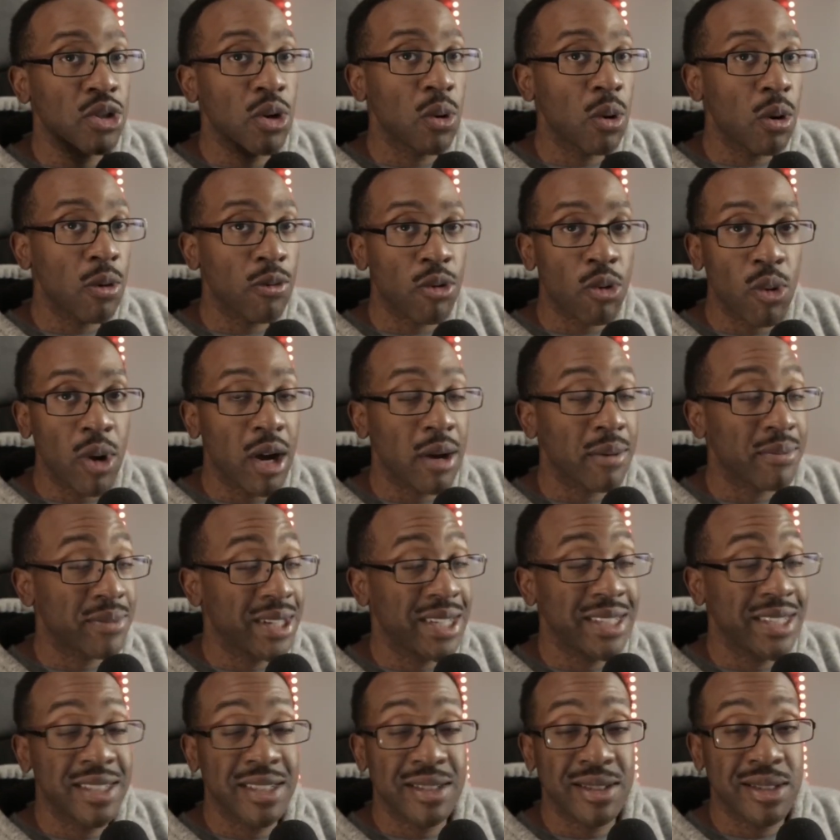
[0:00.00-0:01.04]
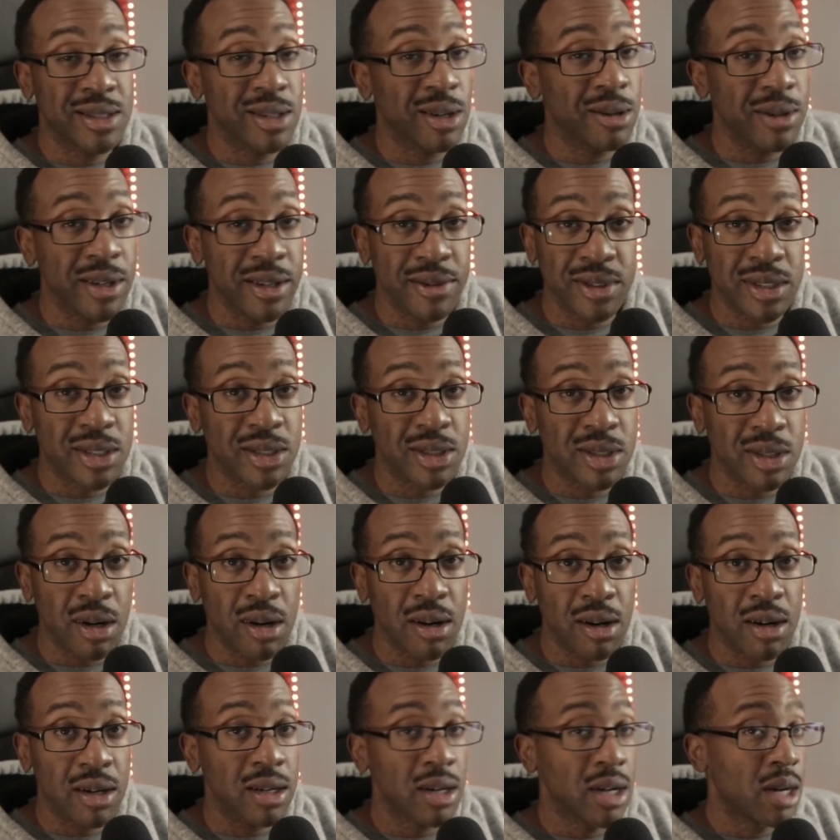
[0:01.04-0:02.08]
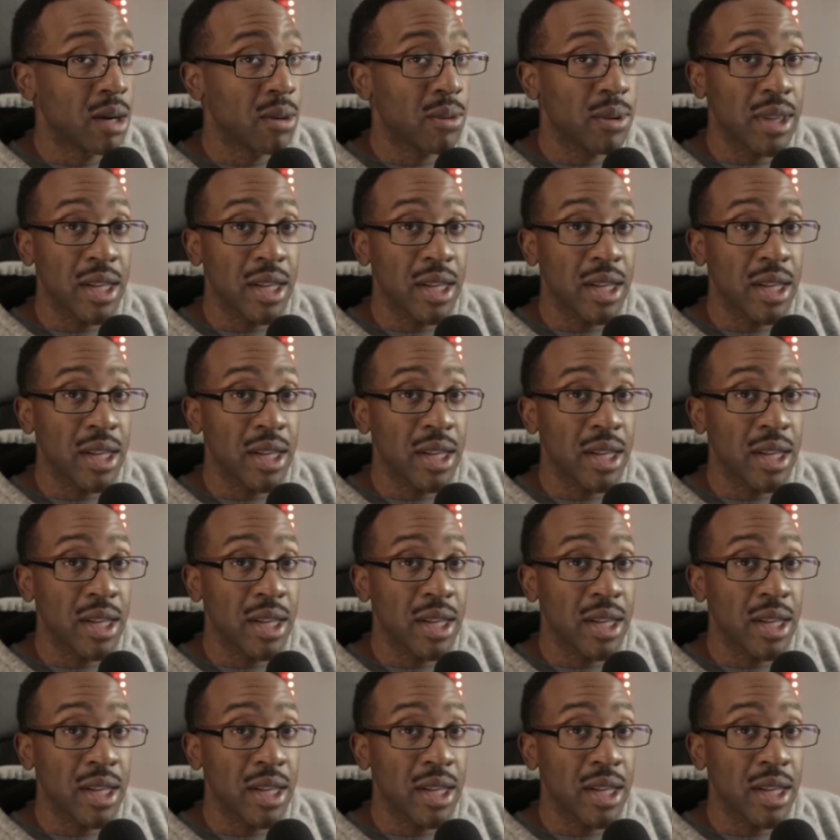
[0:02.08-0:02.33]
so overwhelmed, they just don't even start,